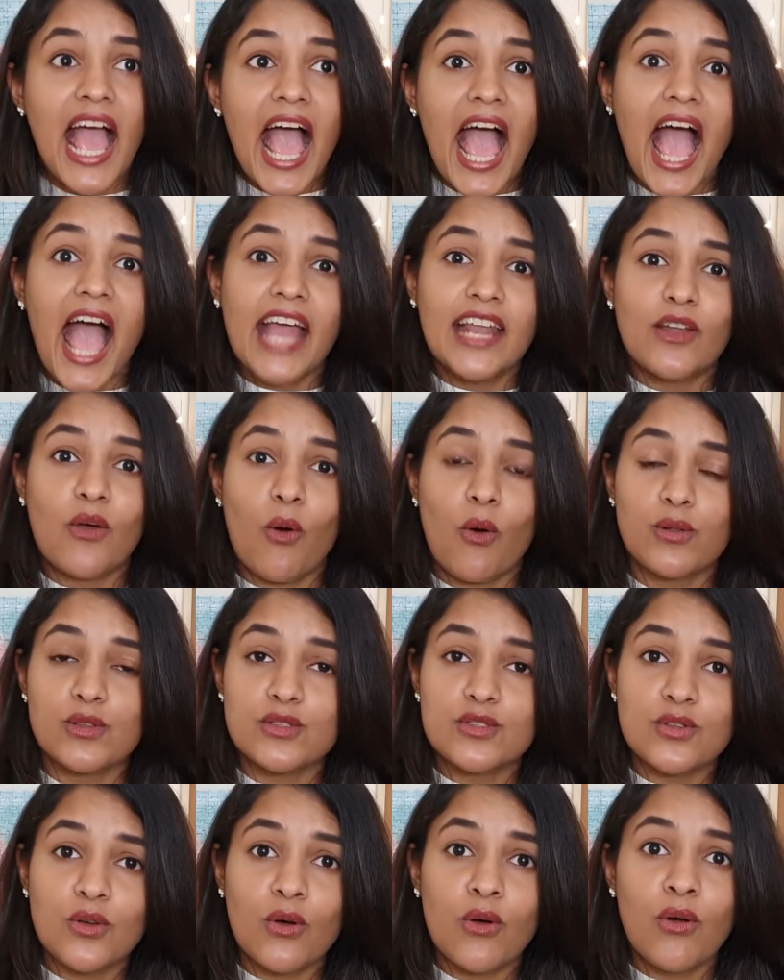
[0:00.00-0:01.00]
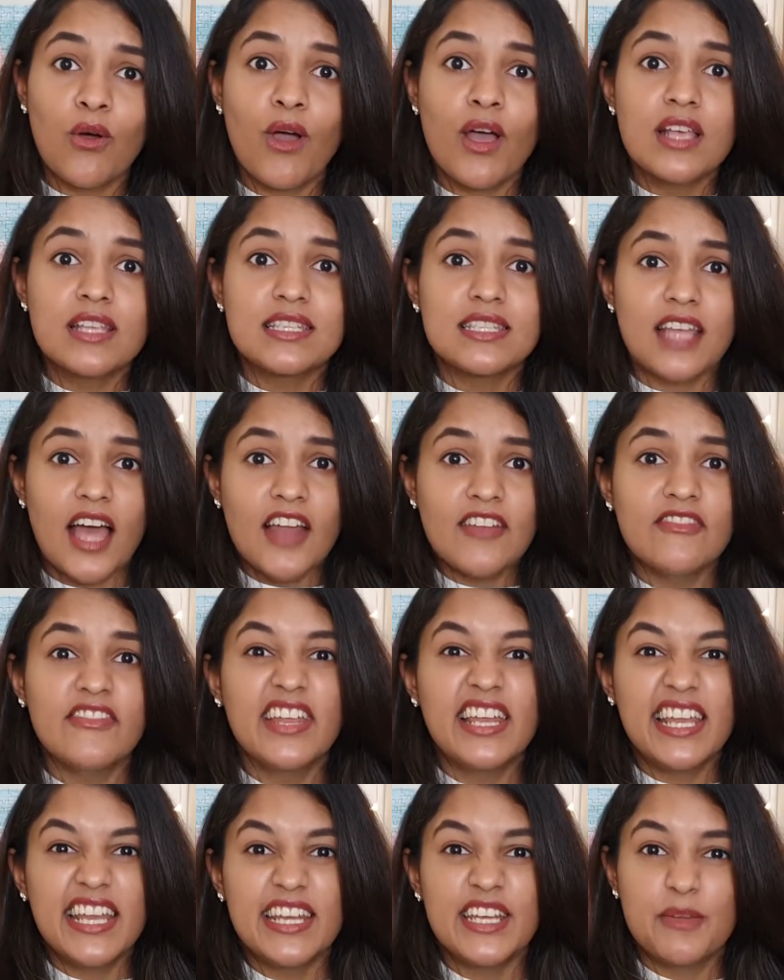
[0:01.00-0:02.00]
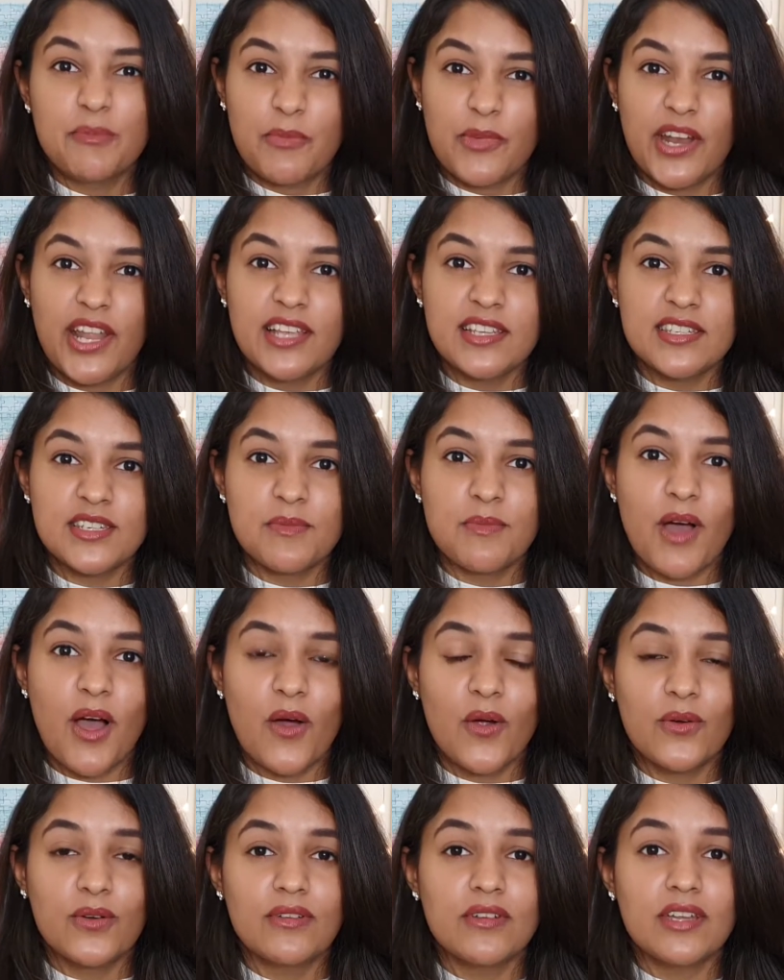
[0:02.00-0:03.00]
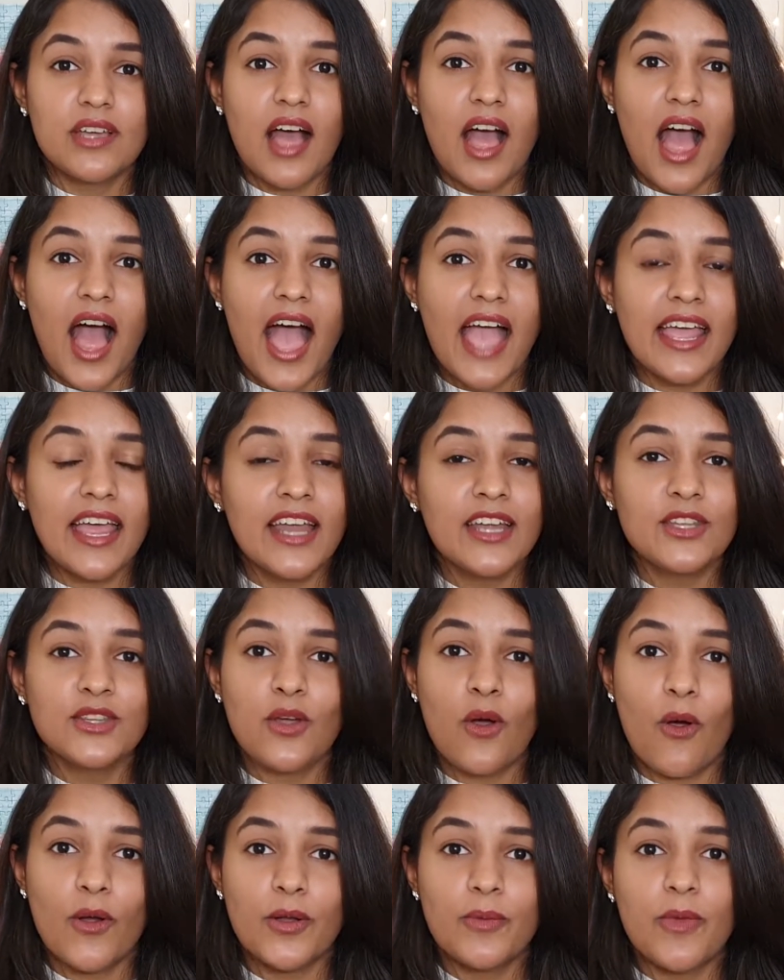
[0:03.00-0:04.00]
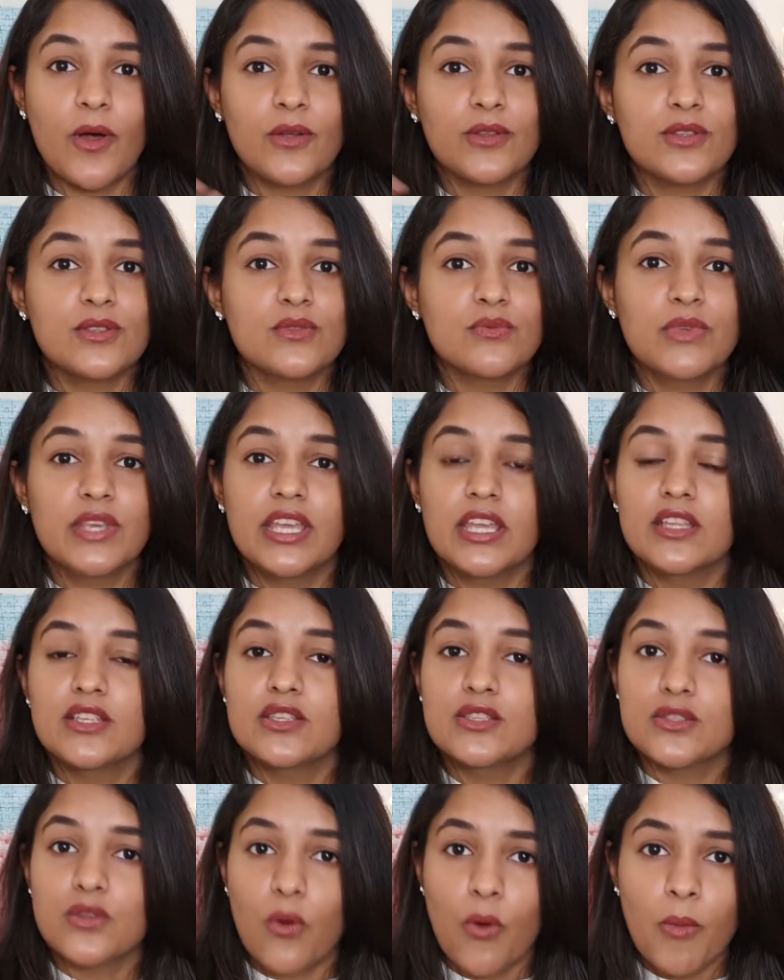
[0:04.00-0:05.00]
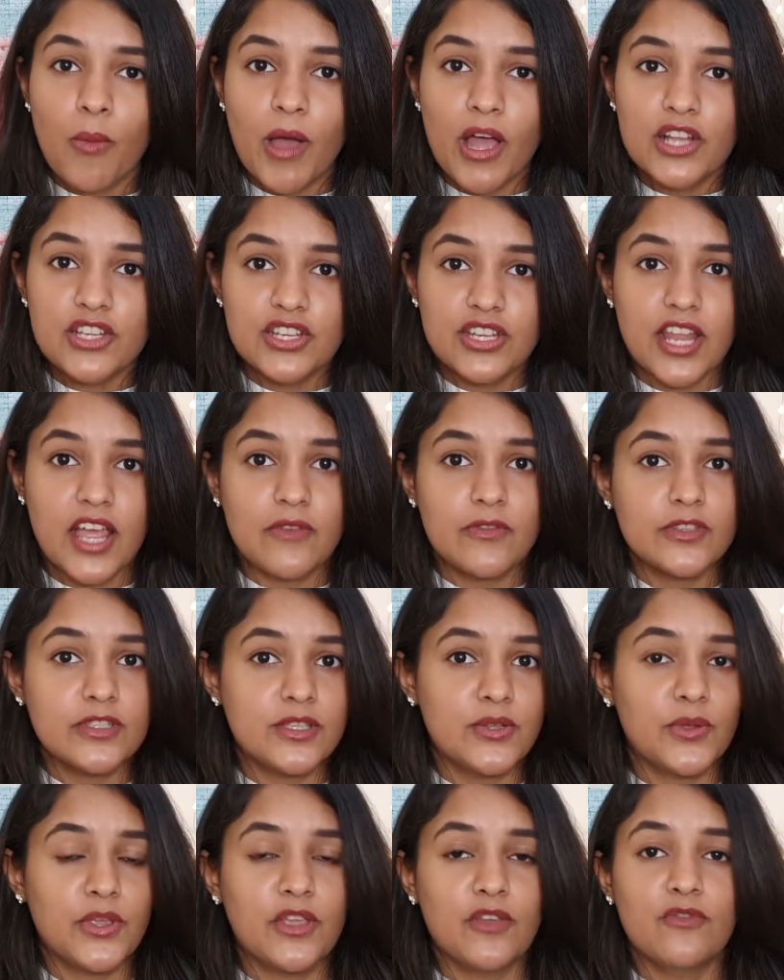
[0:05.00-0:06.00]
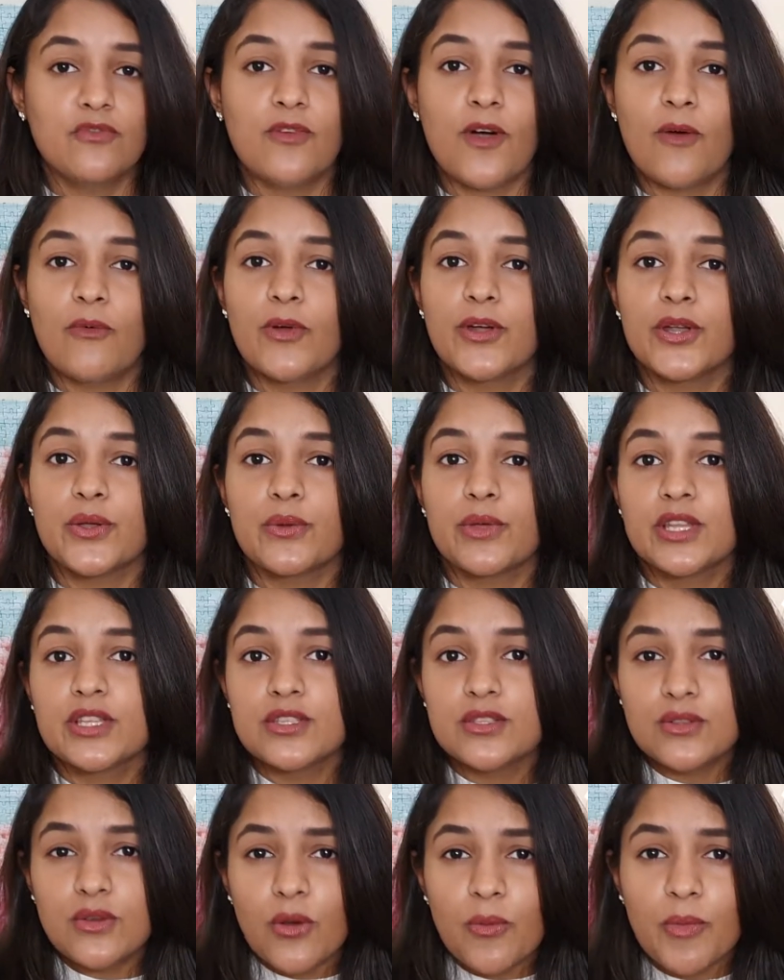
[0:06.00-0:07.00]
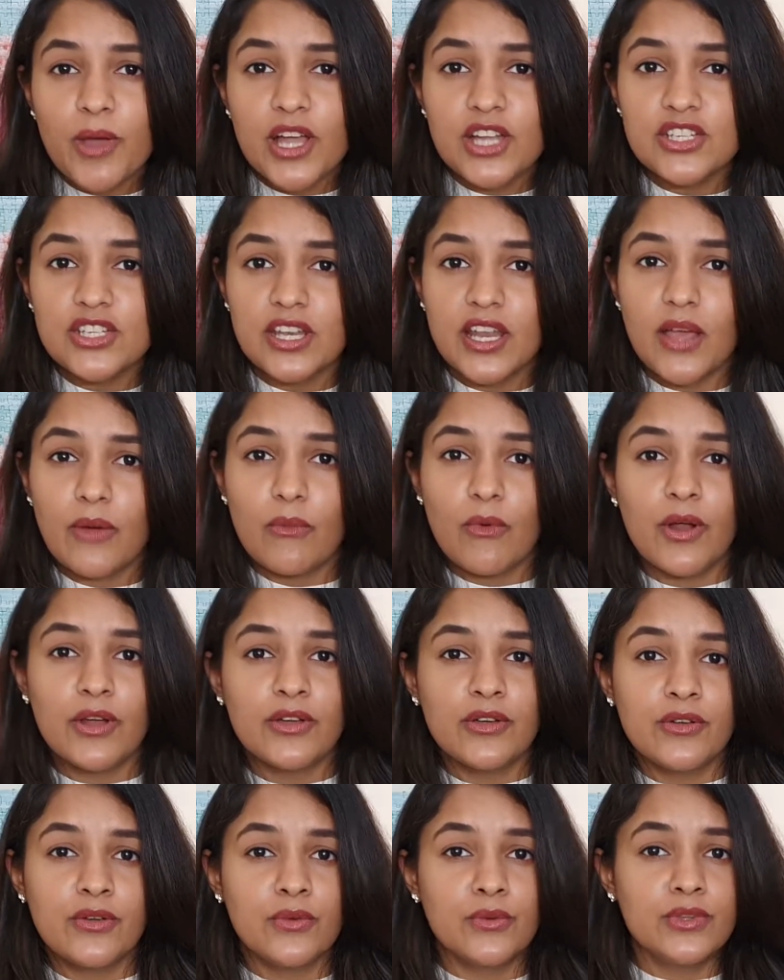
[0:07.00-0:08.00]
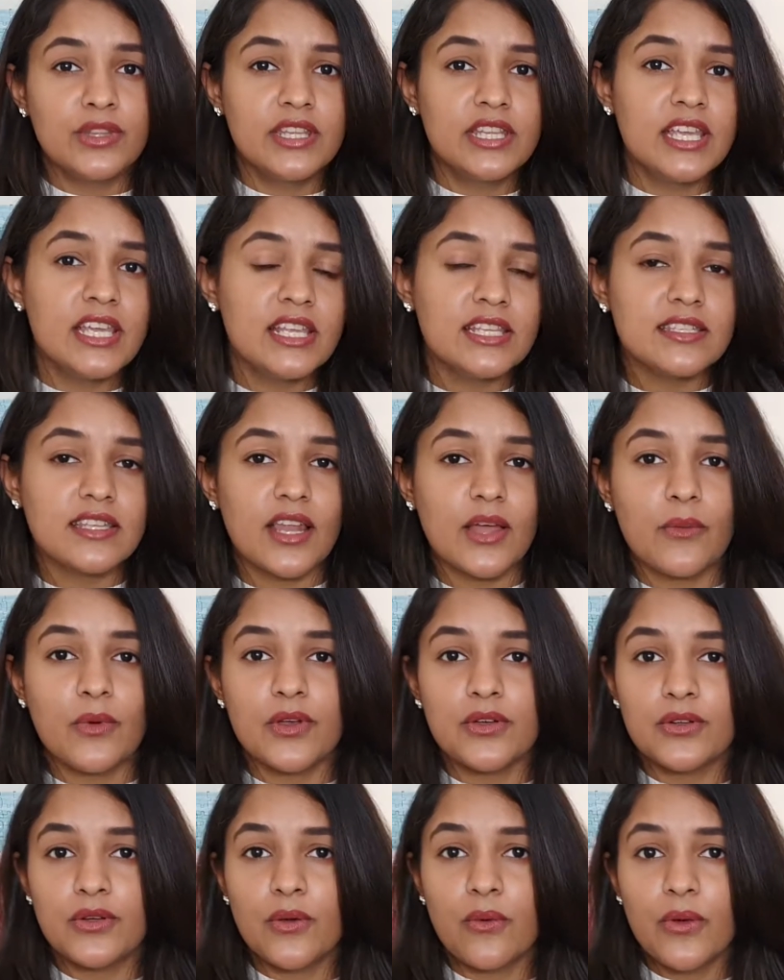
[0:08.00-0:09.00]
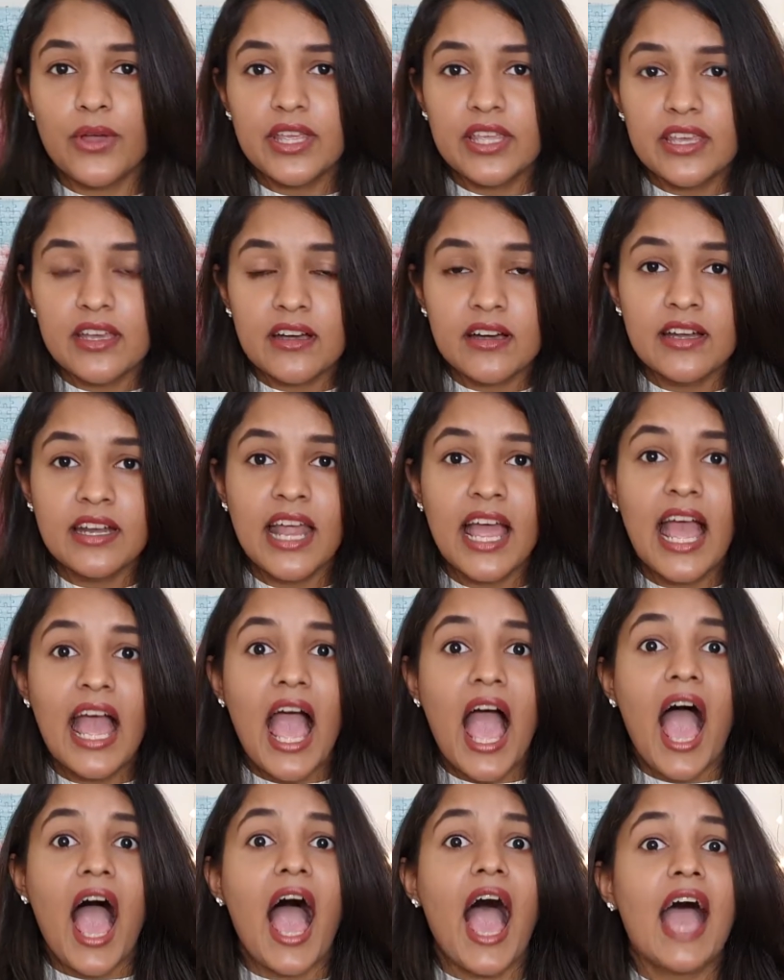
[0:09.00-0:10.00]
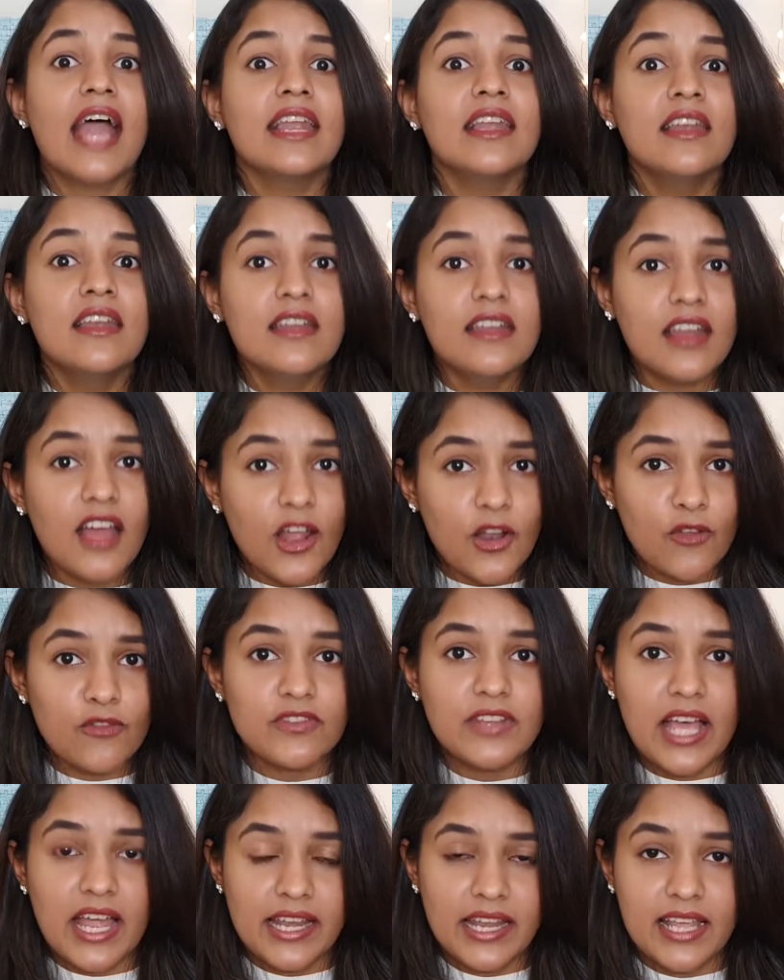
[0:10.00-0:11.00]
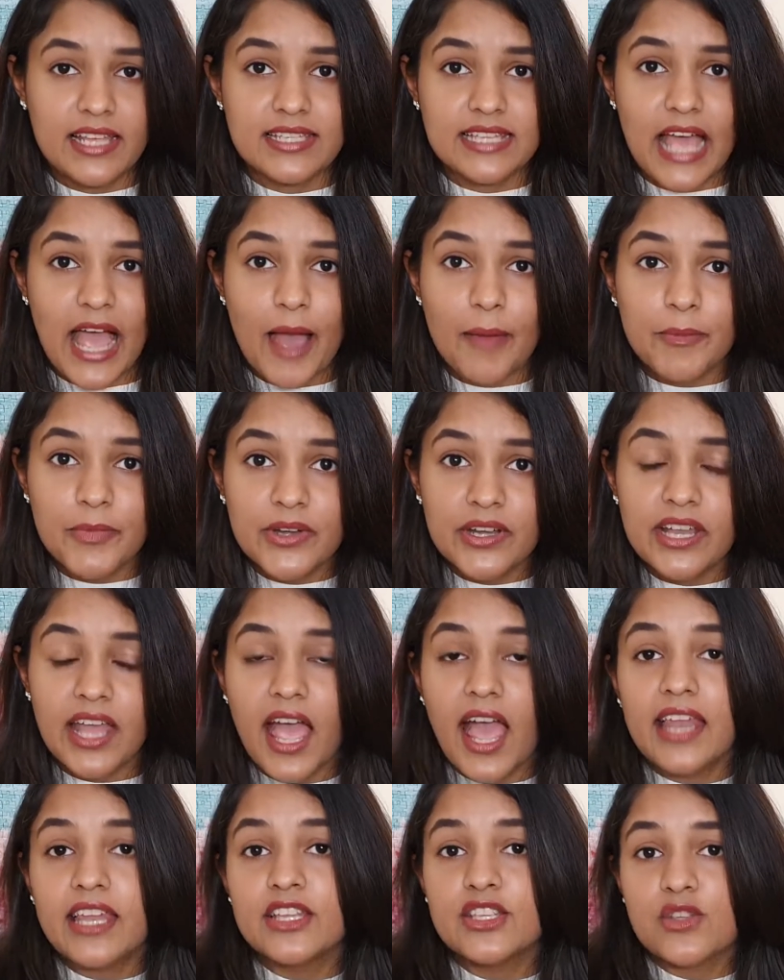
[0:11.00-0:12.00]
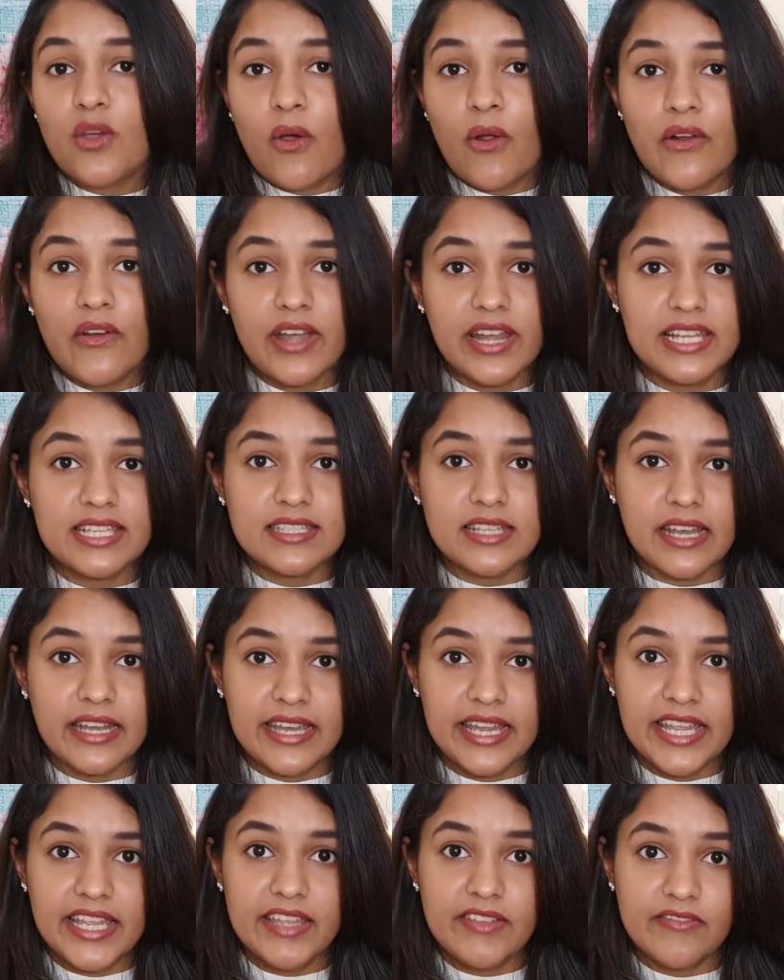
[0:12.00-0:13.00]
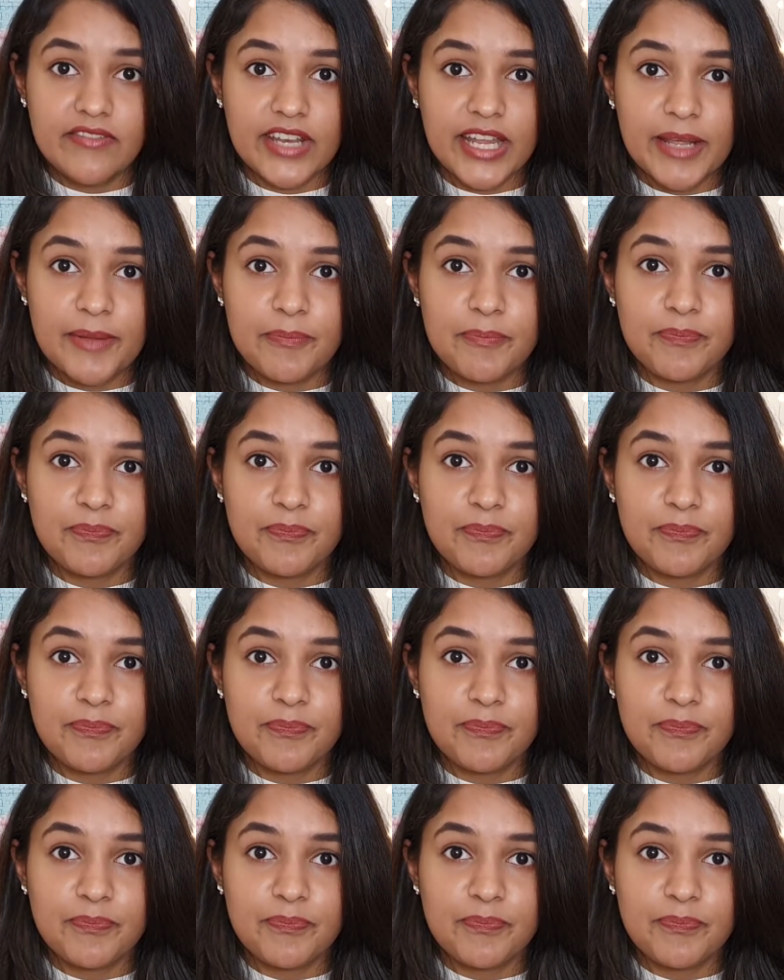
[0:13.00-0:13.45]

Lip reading: and also start feeling depressed about I had thought about this weekend so much and I was looking forward to it so much and I wanted to do this and I wanted to go here, and none of that has happened and it's already Sunday evening.